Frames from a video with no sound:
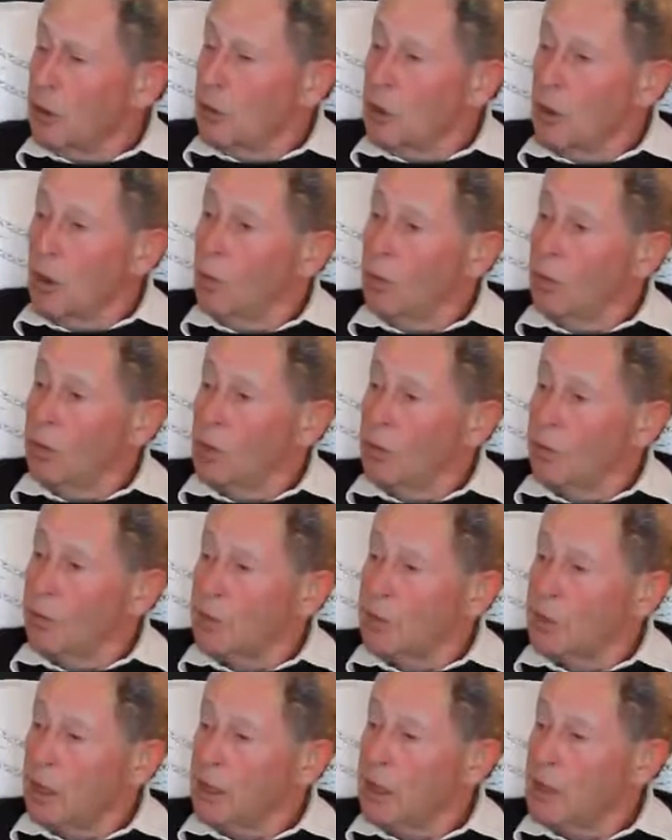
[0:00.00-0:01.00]
No, not
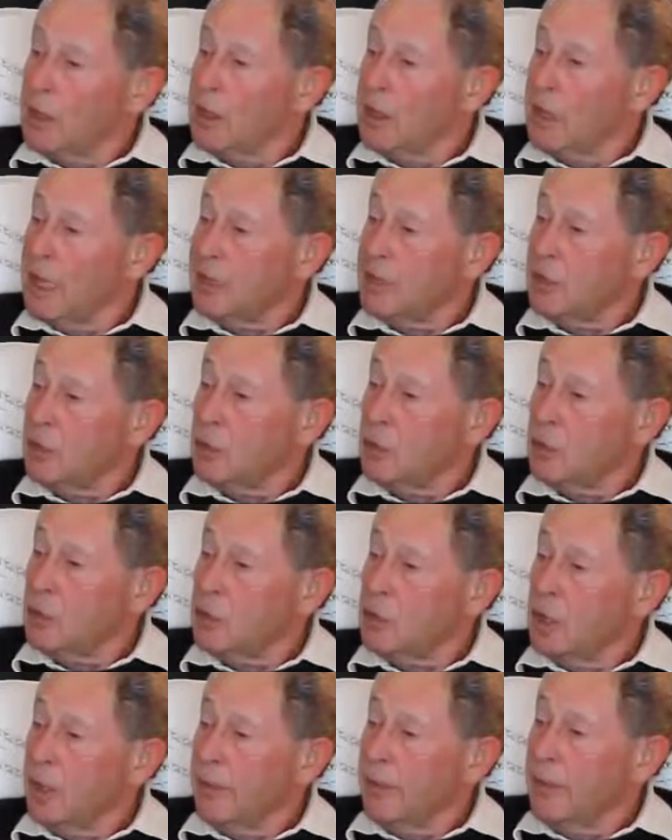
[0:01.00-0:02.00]
particularly. You're there to do a
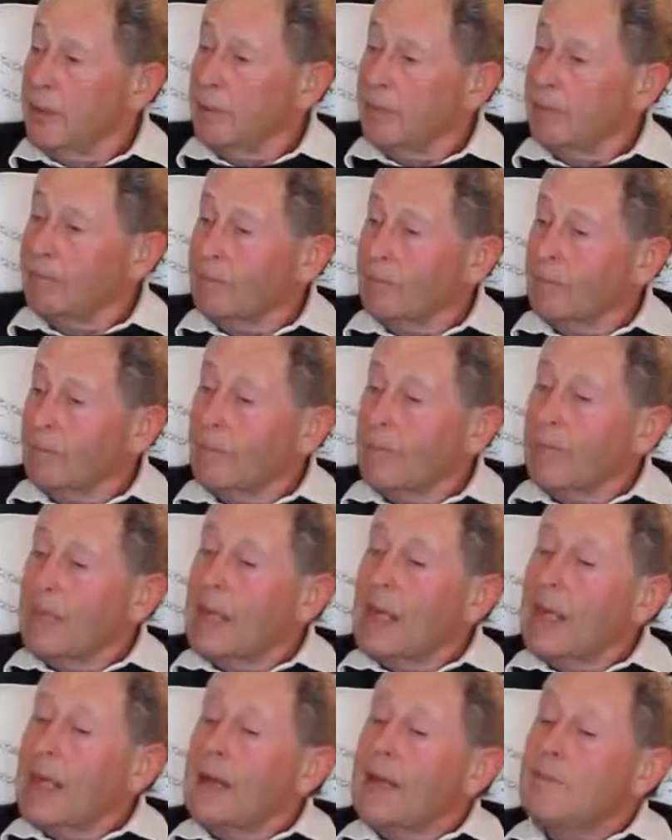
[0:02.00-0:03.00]
job.
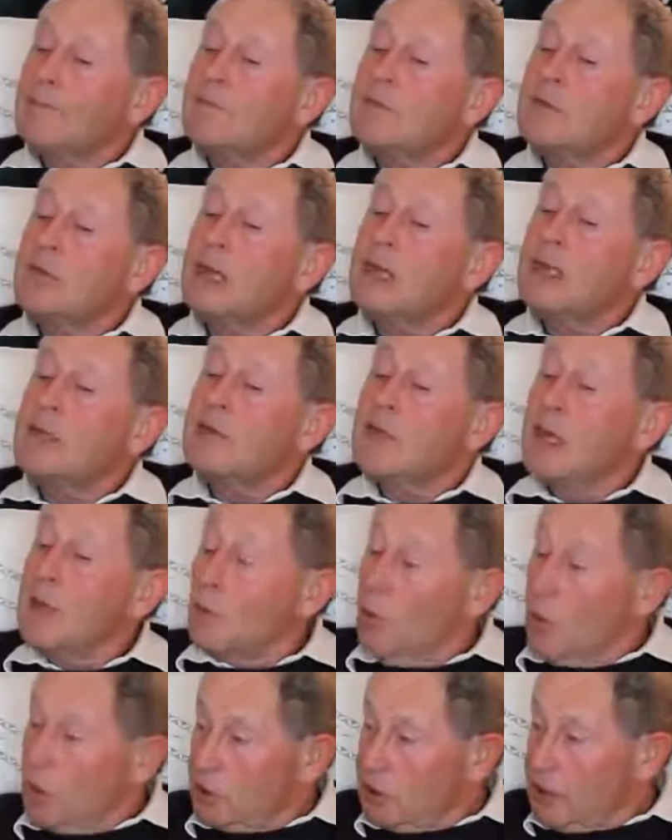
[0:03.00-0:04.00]
The
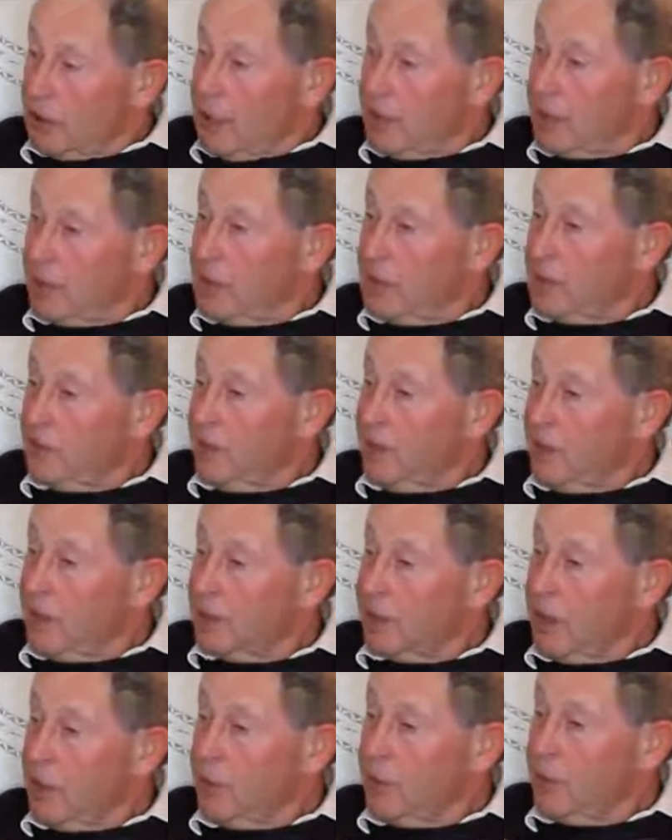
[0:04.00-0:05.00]
thing was to get these
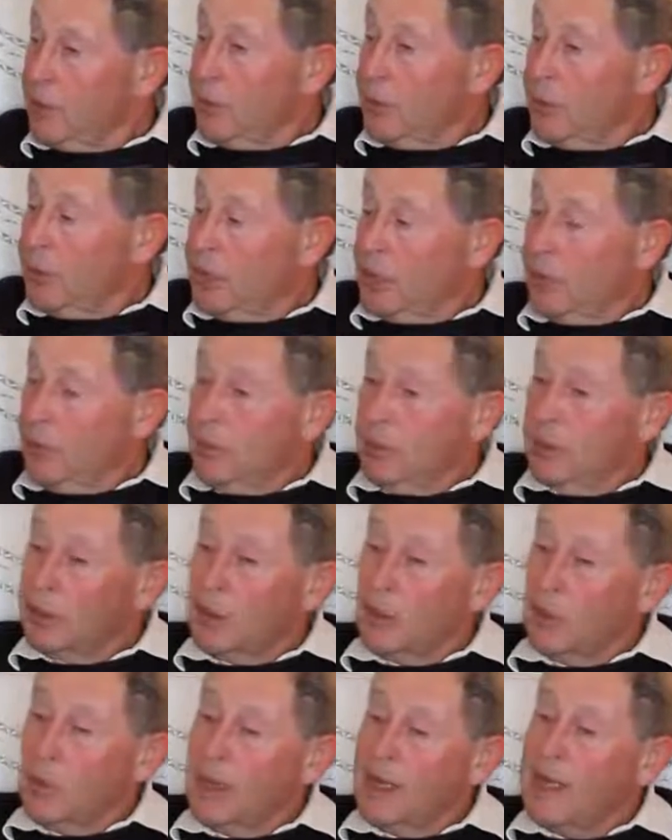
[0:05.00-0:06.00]
fellas out of the predicament
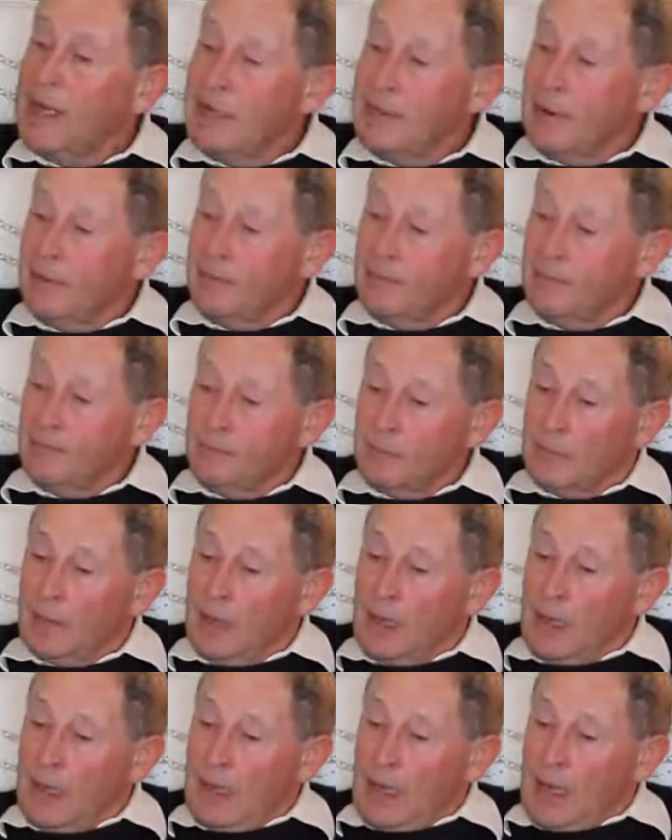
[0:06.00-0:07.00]
they were in,
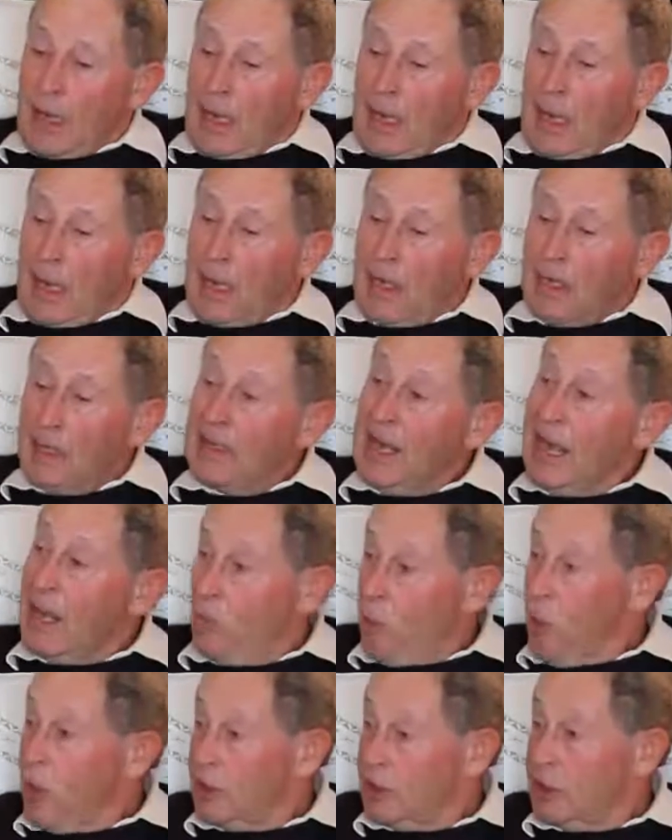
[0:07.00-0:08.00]
and
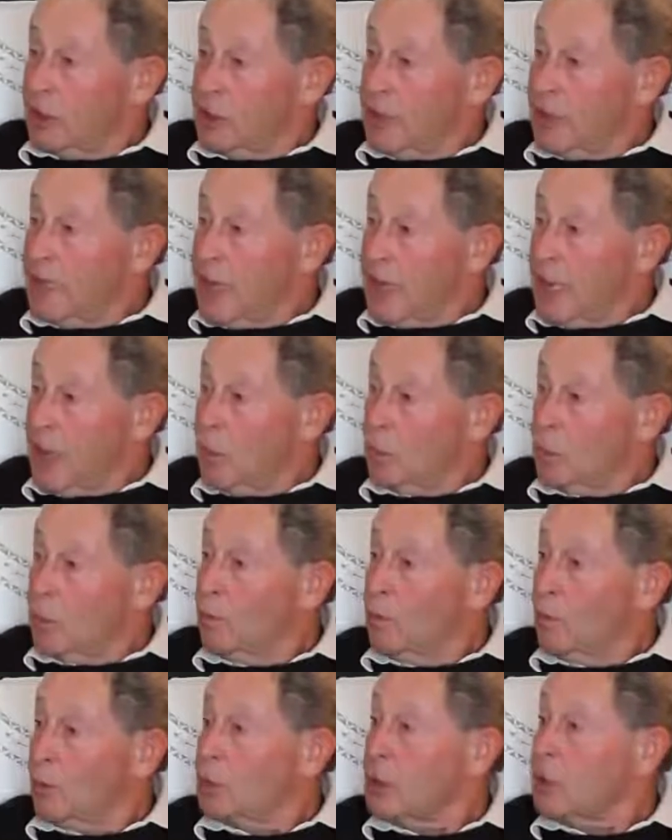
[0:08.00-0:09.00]
they wanted to get out,
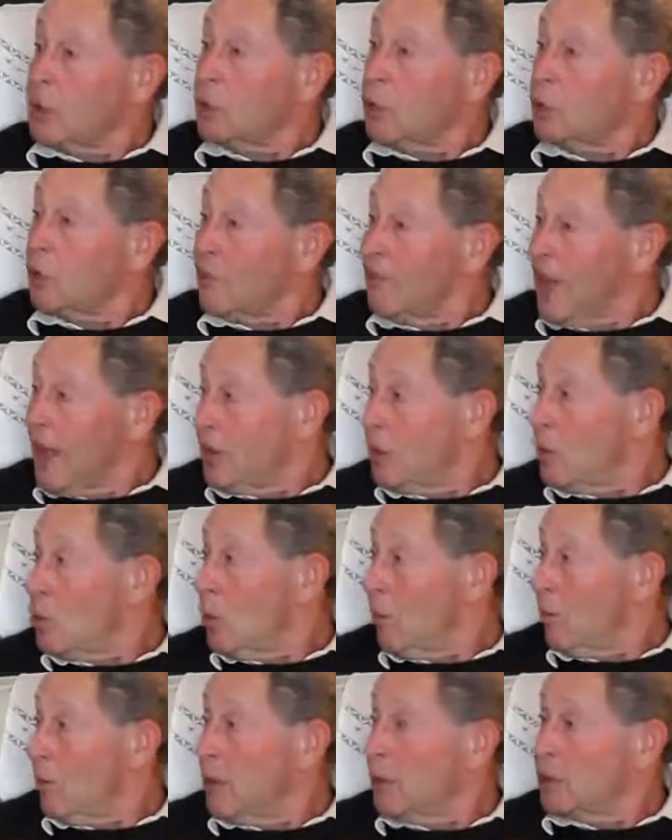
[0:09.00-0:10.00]
but it could have ended
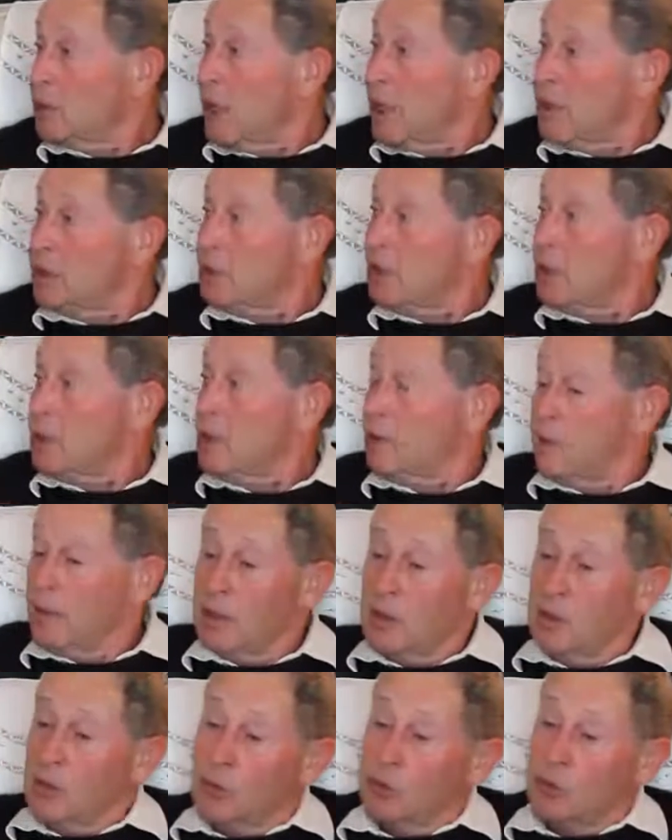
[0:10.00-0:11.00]
up in a tragedy,
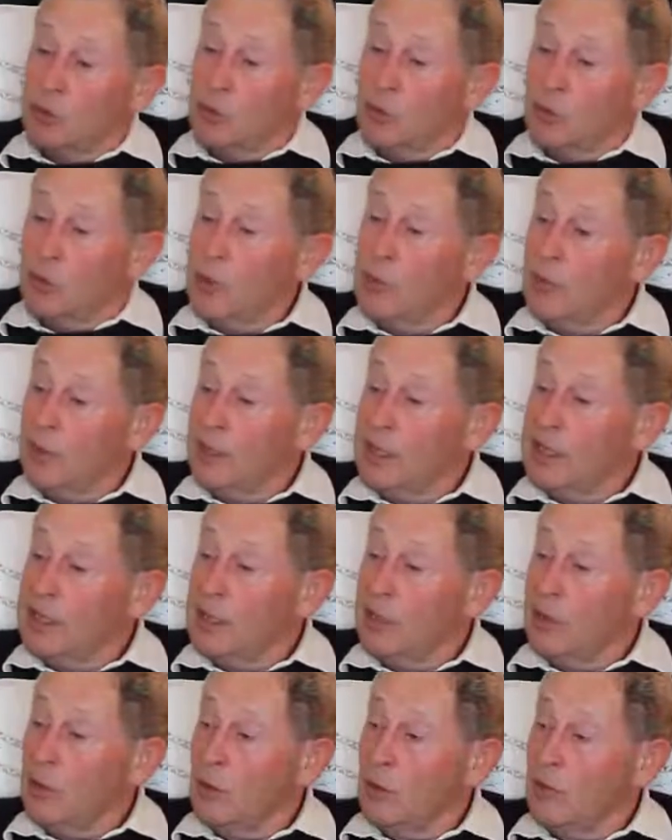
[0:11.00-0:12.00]
because we were
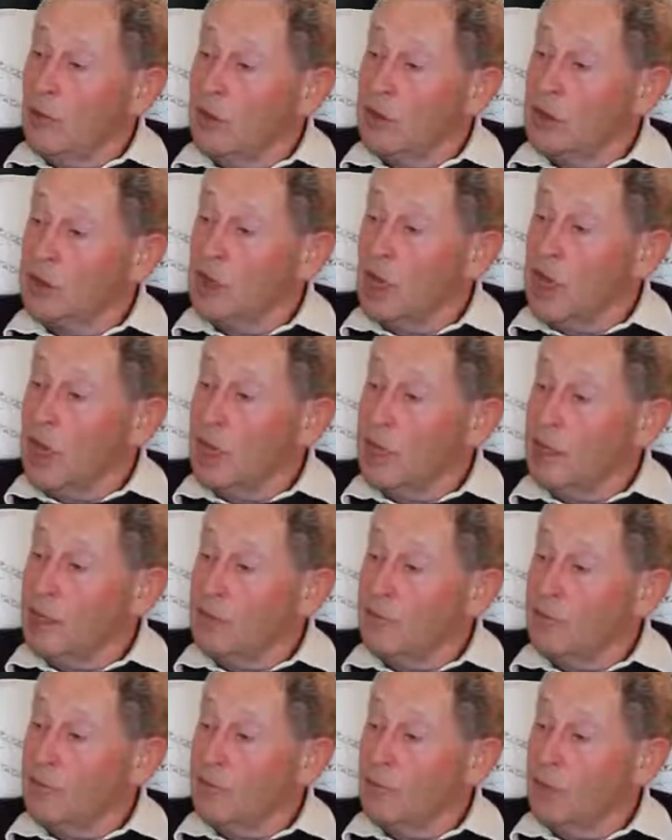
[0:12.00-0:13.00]
leaning over the side,
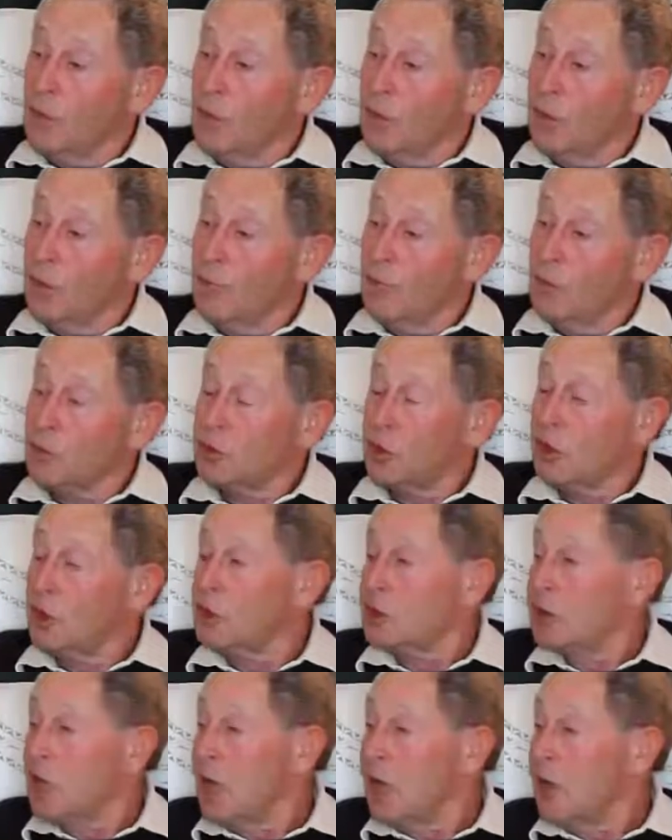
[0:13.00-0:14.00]
4 of us and
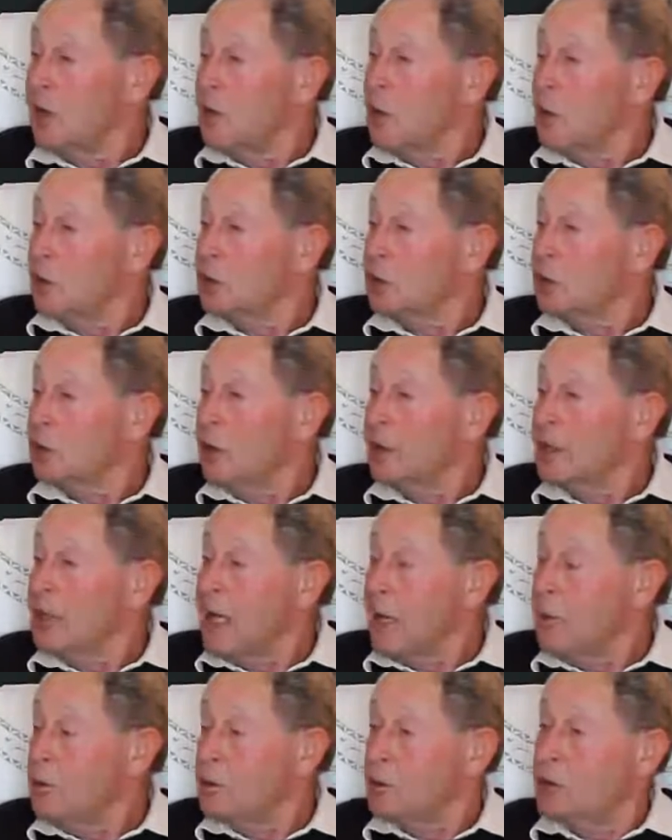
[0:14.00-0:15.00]
the second coxswain on the
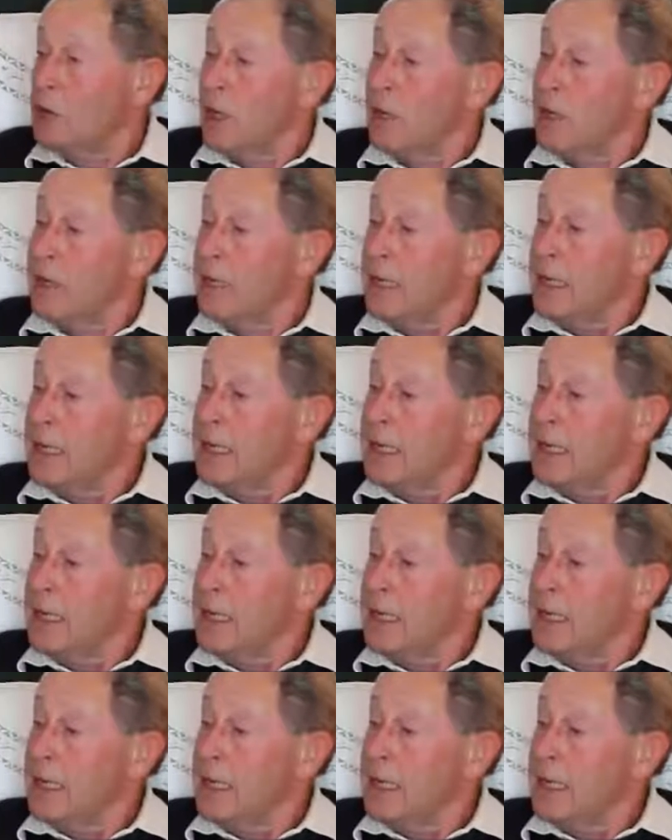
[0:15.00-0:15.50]
outside,